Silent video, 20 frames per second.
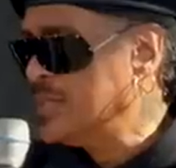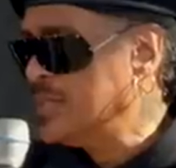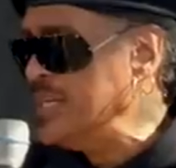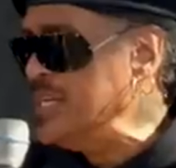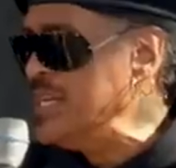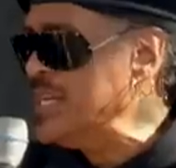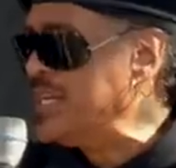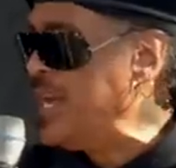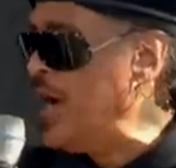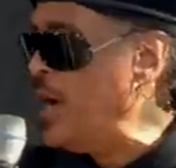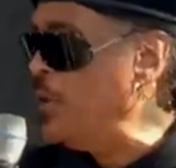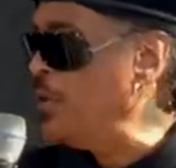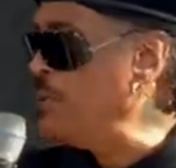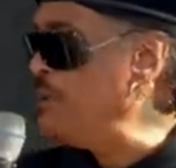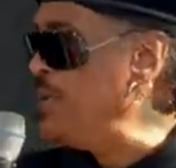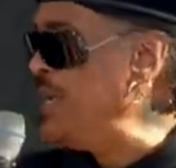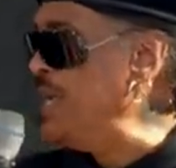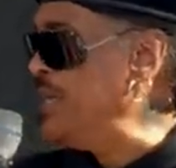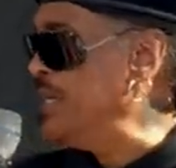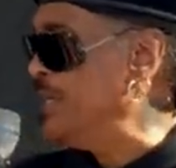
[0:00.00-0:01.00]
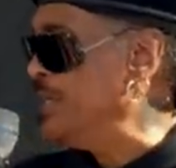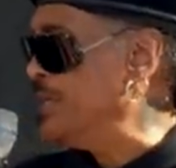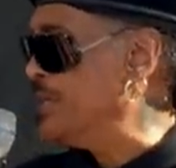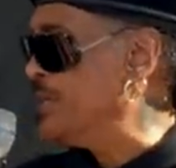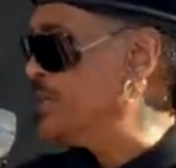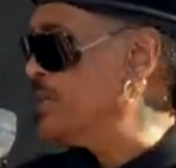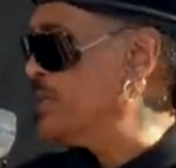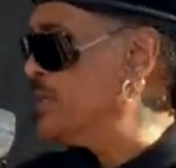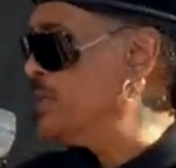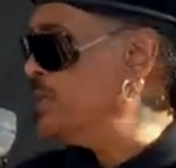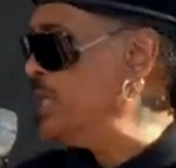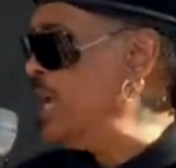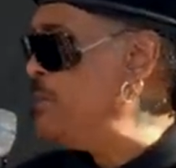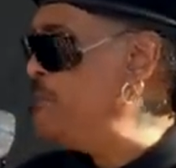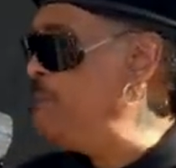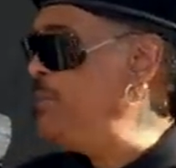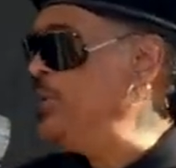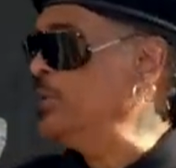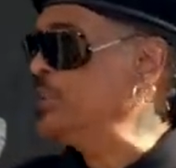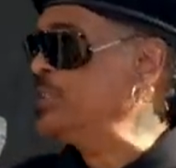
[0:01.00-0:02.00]
In the Caribbean, they
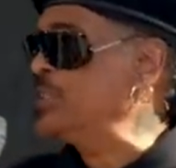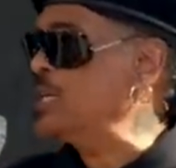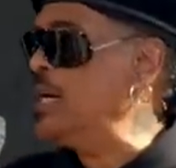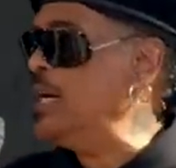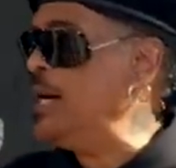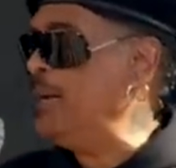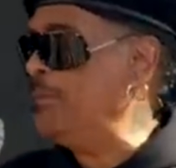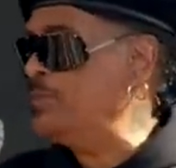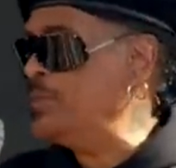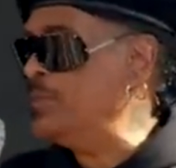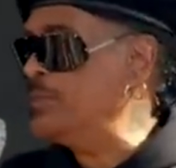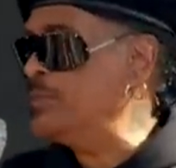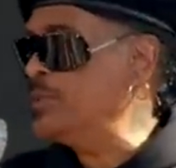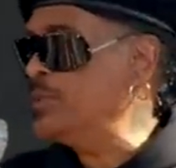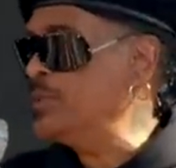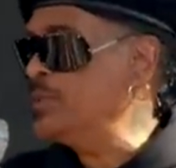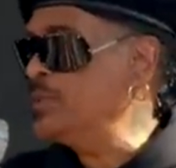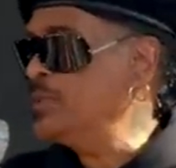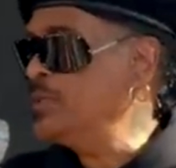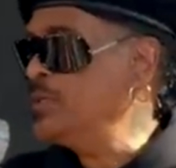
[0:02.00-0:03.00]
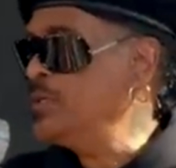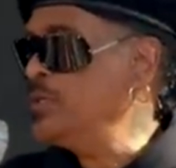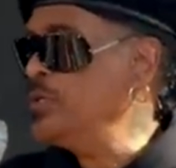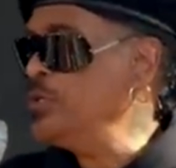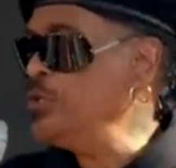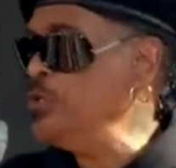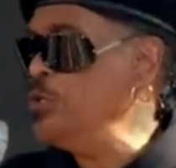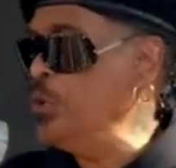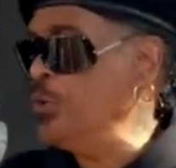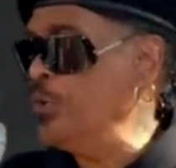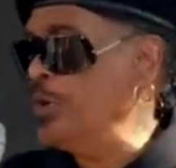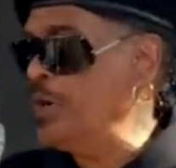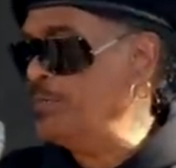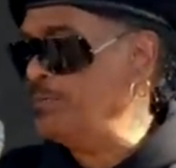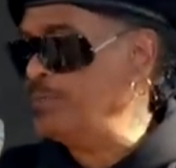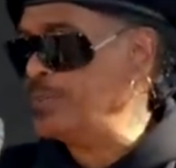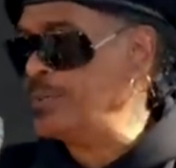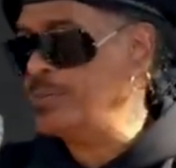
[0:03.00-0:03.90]
built up Europe.